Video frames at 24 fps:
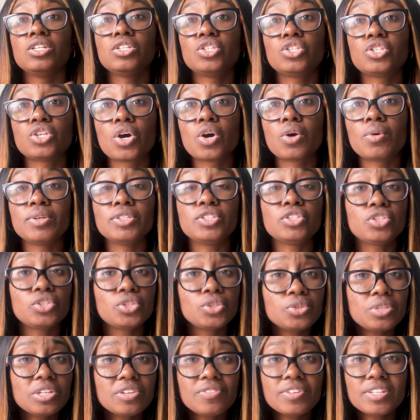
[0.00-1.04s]
So it's
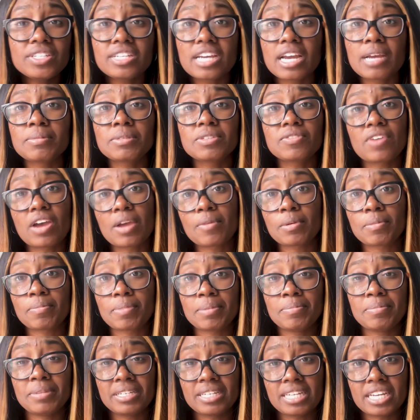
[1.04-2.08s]
two different types of
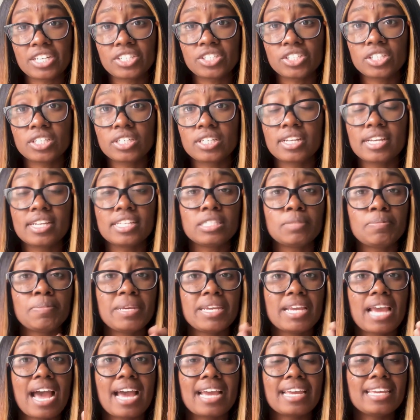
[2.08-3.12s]
hyperpigmentation. It's
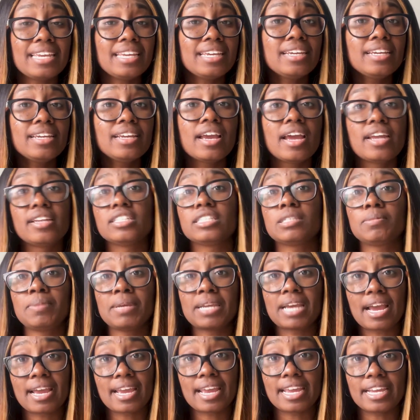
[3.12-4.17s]
PIE and it's
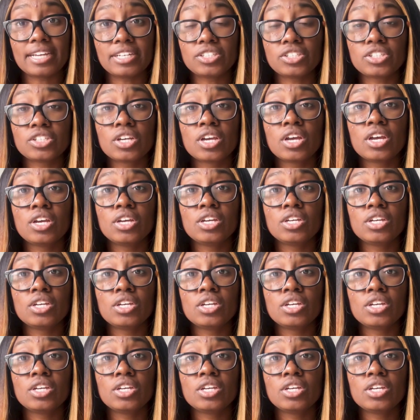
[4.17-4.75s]
PIH.